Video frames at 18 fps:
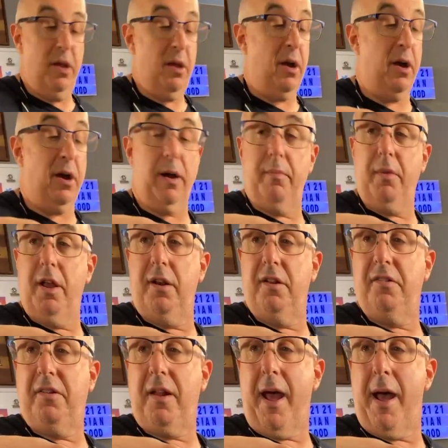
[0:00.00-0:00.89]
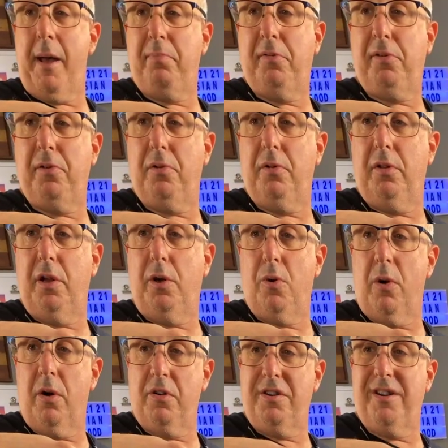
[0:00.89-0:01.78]
It is absolutely
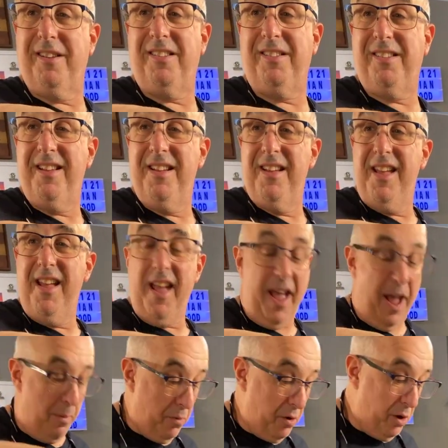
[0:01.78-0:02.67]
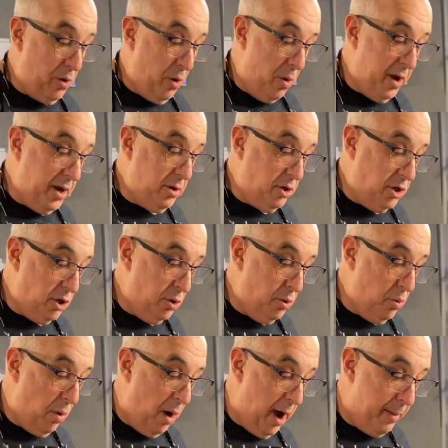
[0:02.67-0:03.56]
gorgeous, and we're going
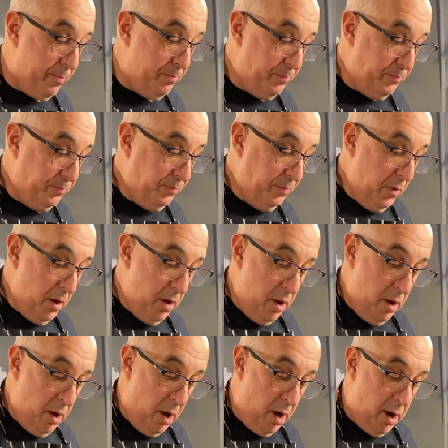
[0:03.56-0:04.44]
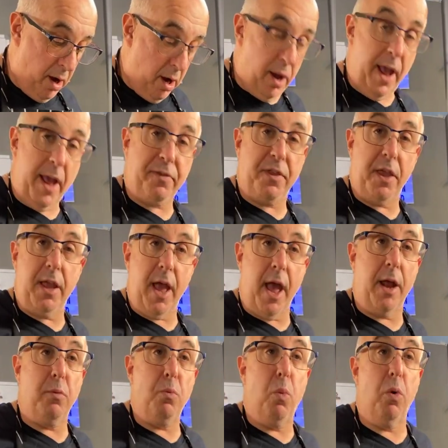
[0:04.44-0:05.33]
to at the
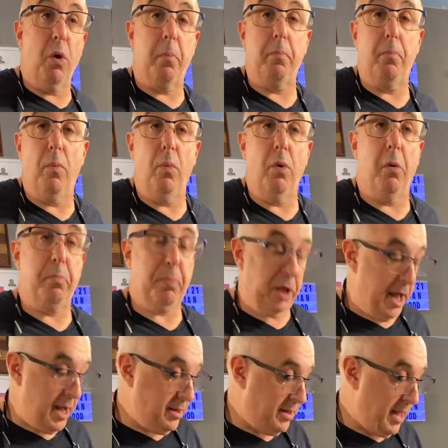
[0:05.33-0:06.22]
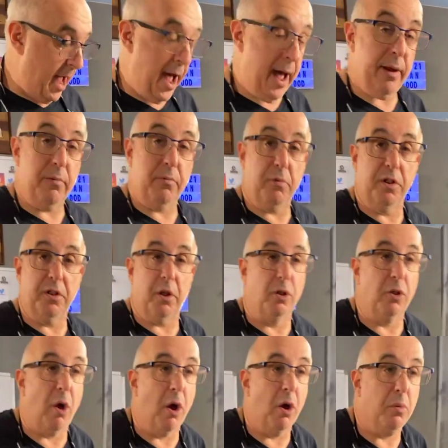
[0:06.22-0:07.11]
end we'll plate that
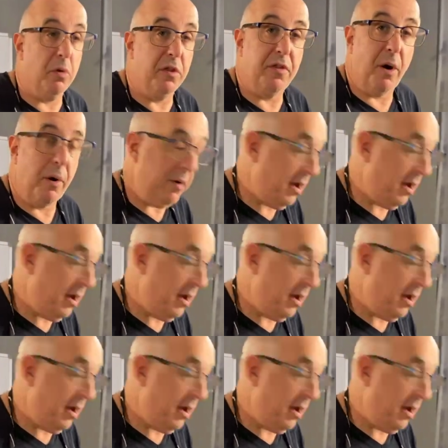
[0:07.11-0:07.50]
along with our